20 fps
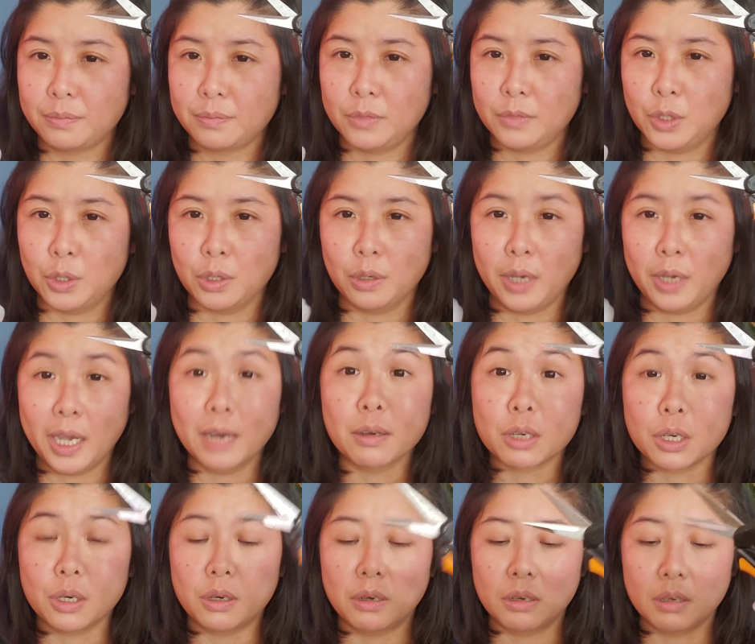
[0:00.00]
you know,
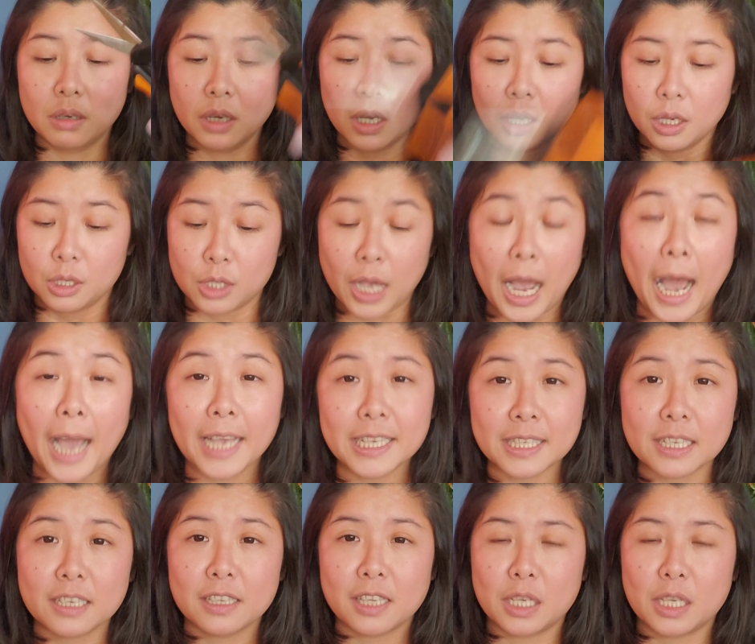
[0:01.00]
alcohol. I
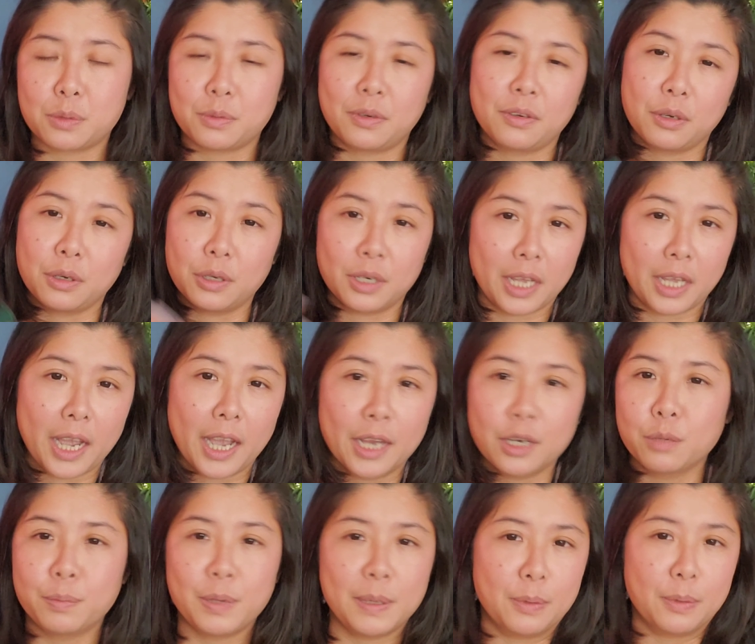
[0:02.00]
sanitize with alcohol. Like, I
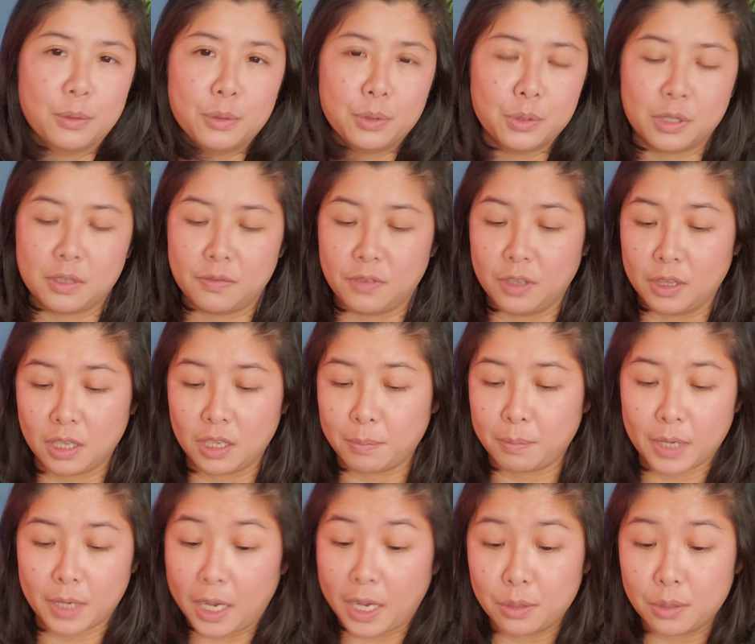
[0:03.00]
know people use different things,
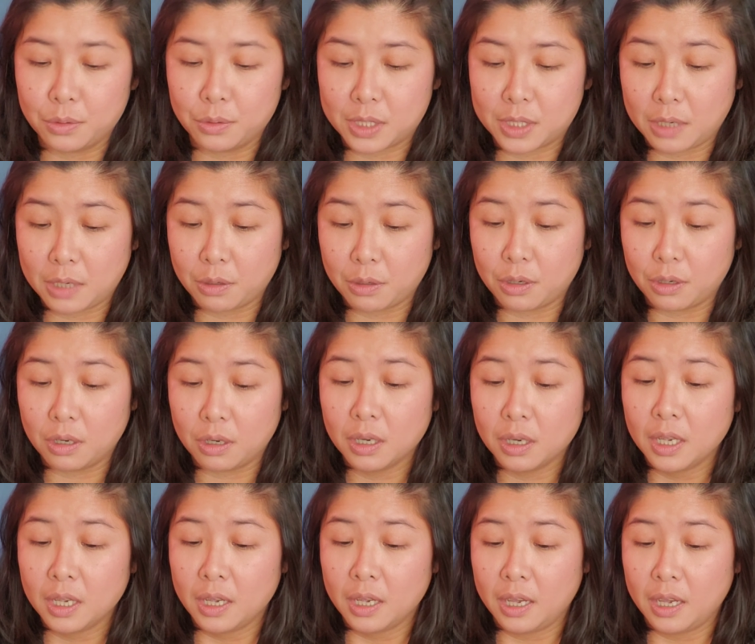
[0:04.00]
but I use alcohol,
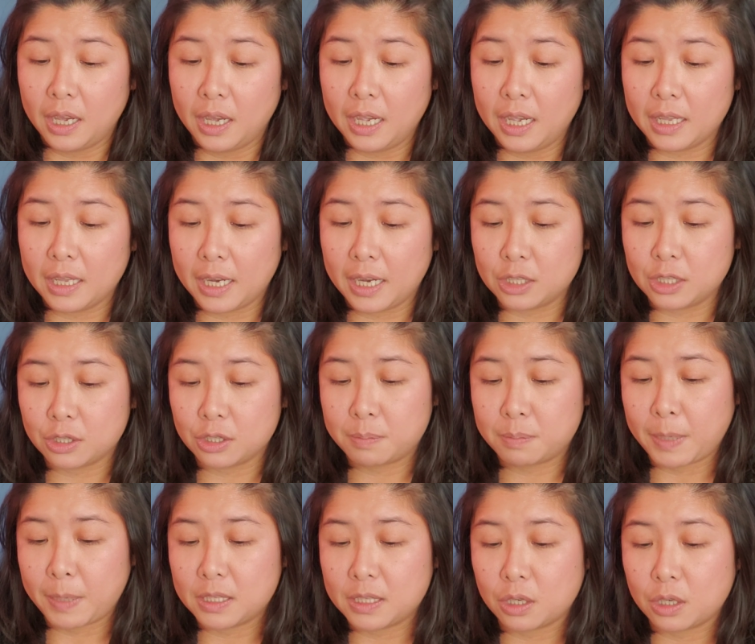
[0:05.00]
and I just
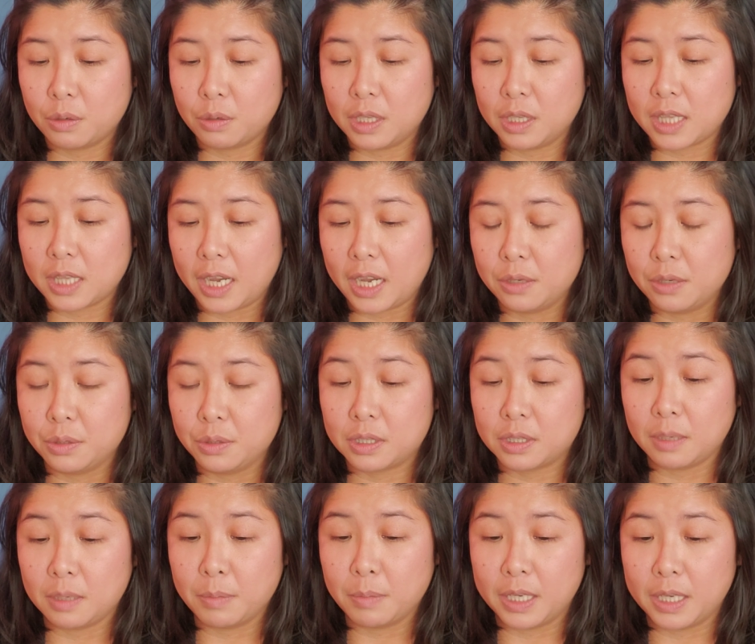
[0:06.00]
basically dilute
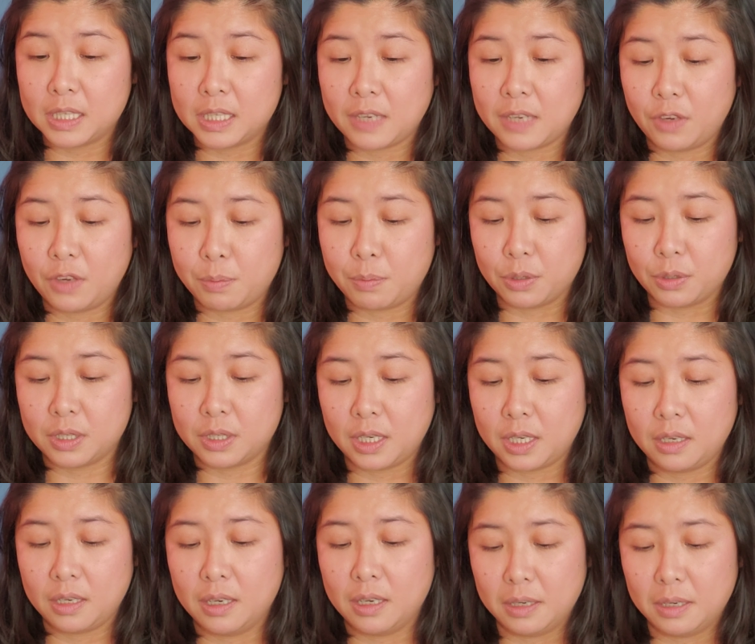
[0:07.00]
some like
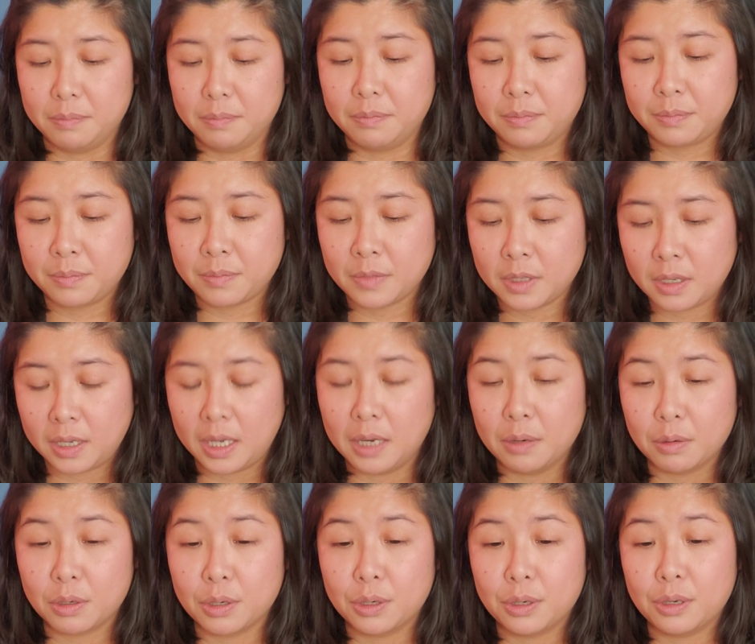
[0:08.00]
70%
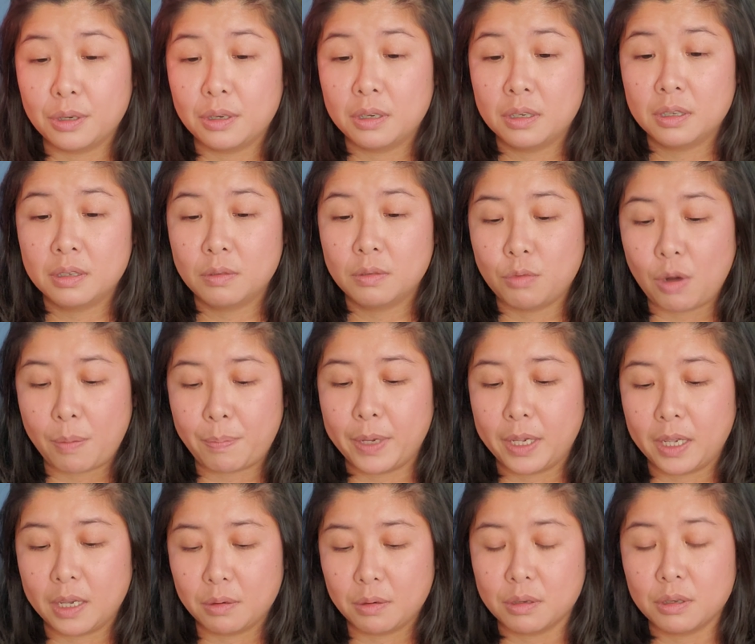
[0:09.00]
alcohol,
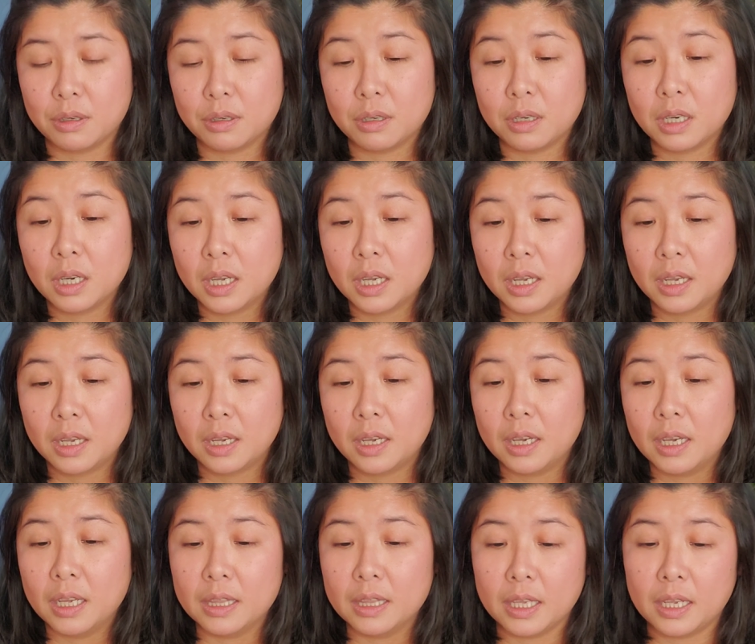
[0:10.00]
rubbing alcohol,
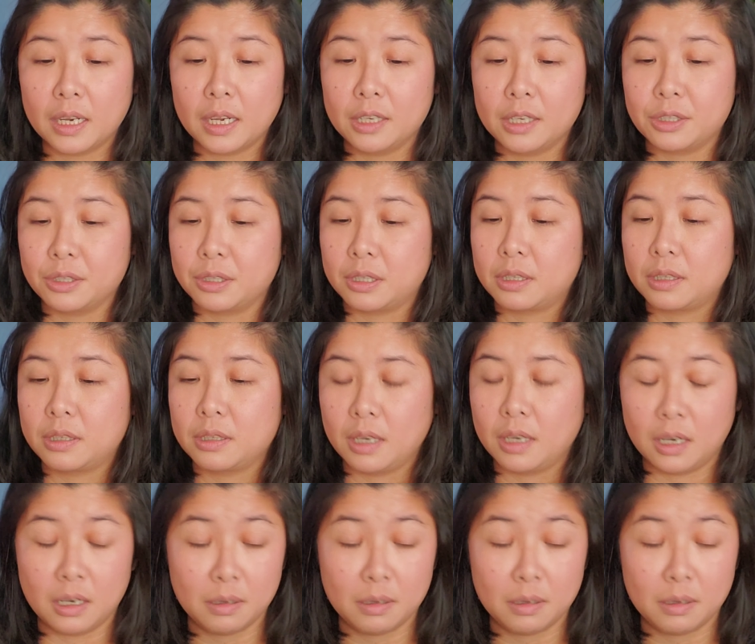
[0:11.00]
and then I just